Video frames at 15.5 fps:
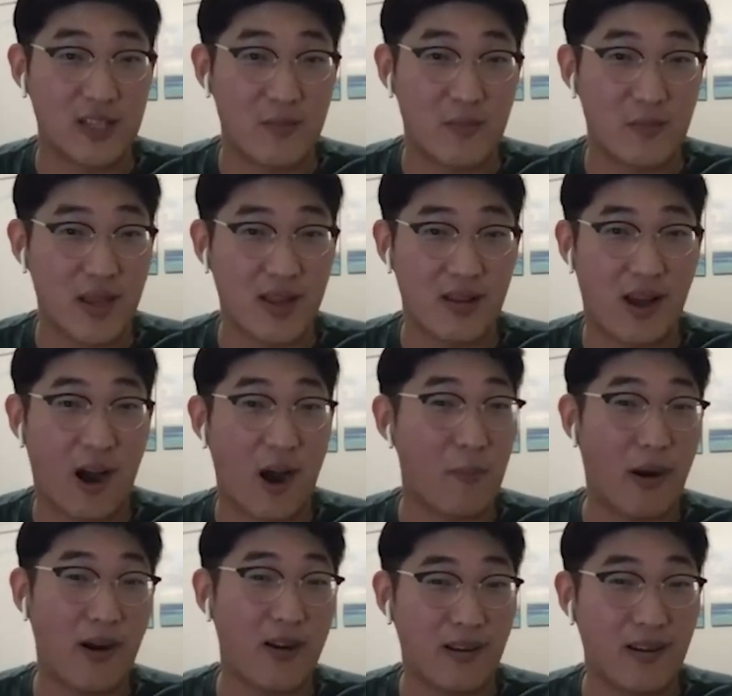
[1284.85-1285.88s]
doesn't mean
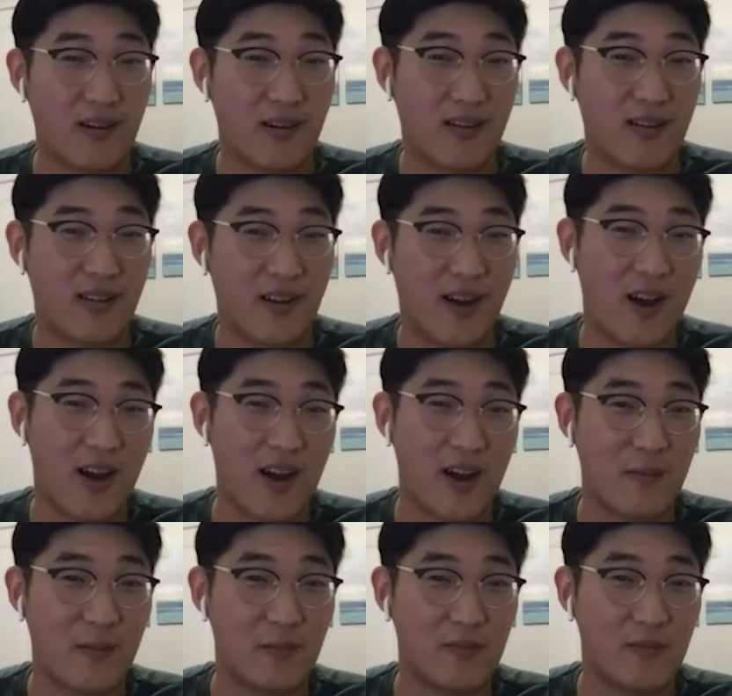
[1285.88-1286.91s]
our partner,
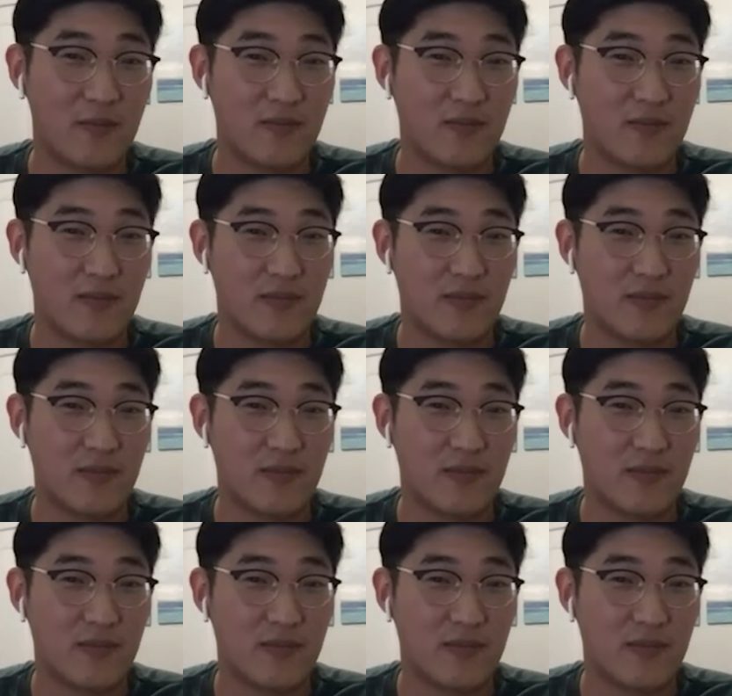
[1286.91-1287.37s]
I'm